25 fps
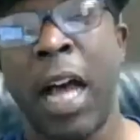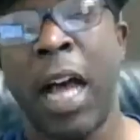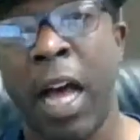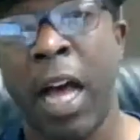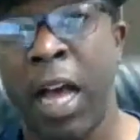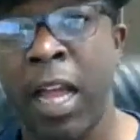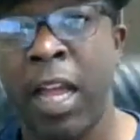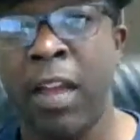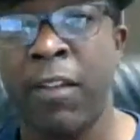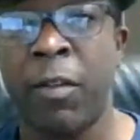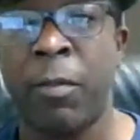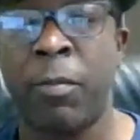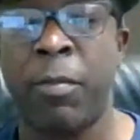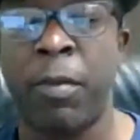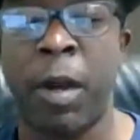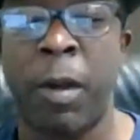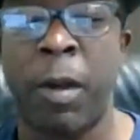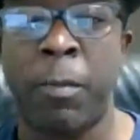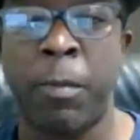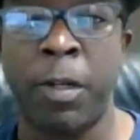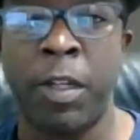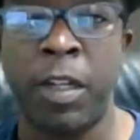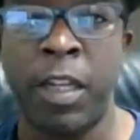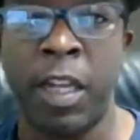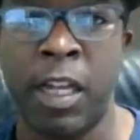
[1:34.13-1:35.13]
I have a
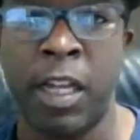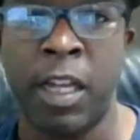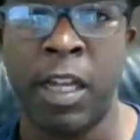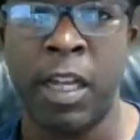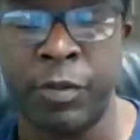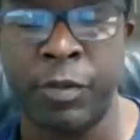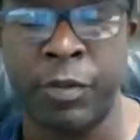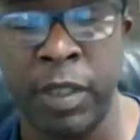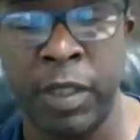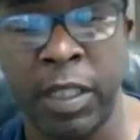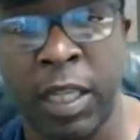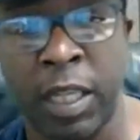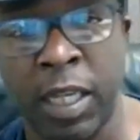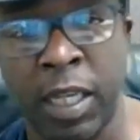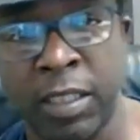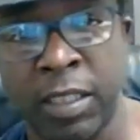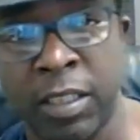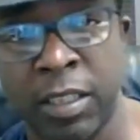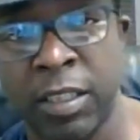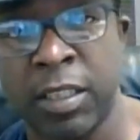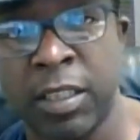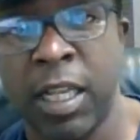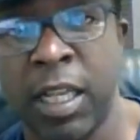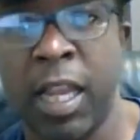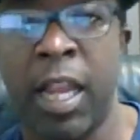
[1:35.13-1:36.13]
property casualty
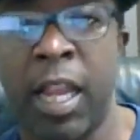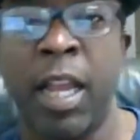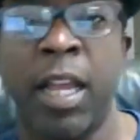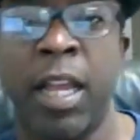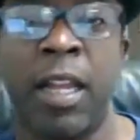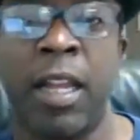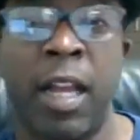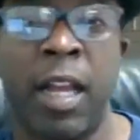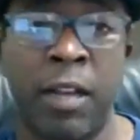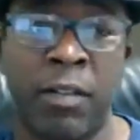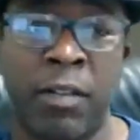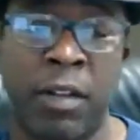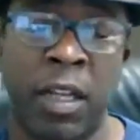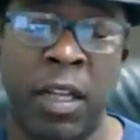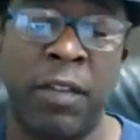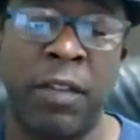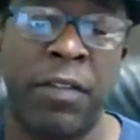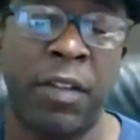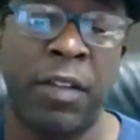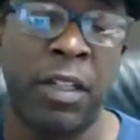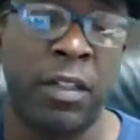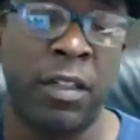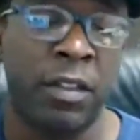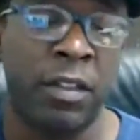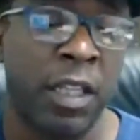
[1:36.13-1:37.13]
license and I have a life
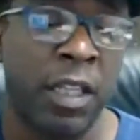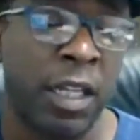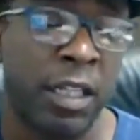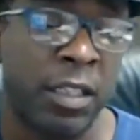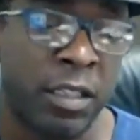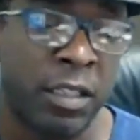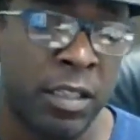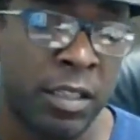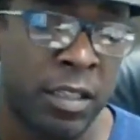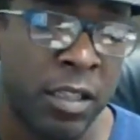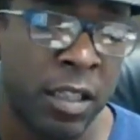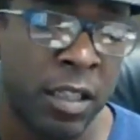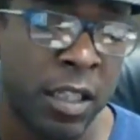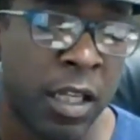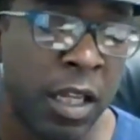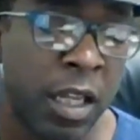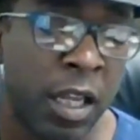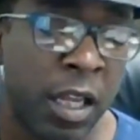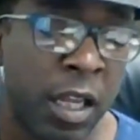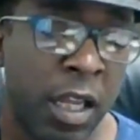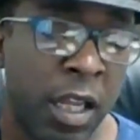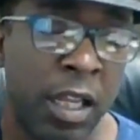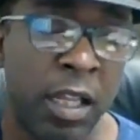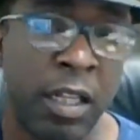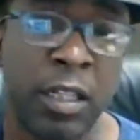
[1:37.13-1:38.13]
and health license.
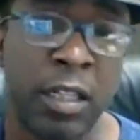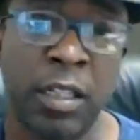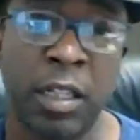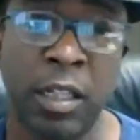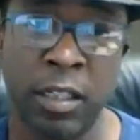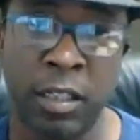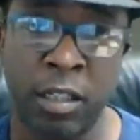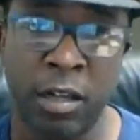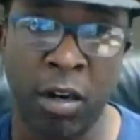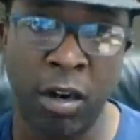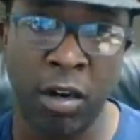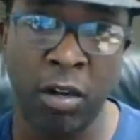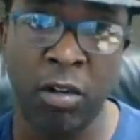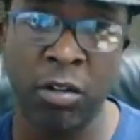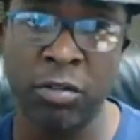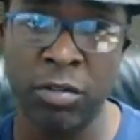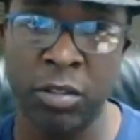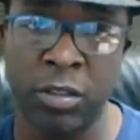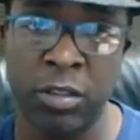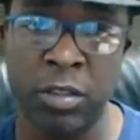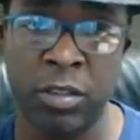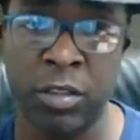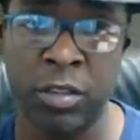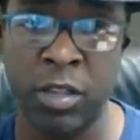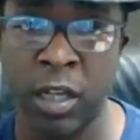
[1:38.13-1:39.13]
And Carlos,
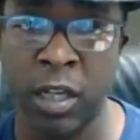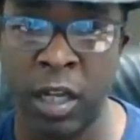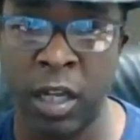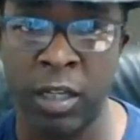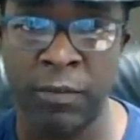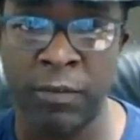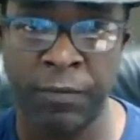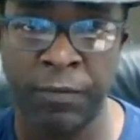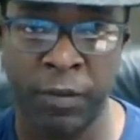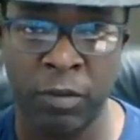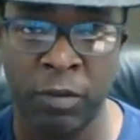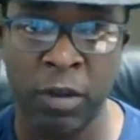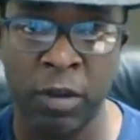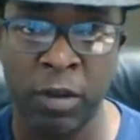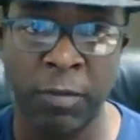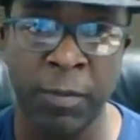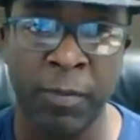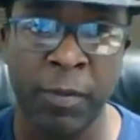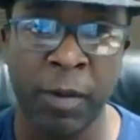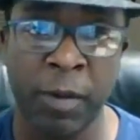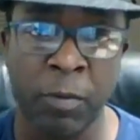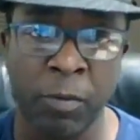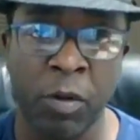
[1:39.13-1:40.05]
correct me if I'm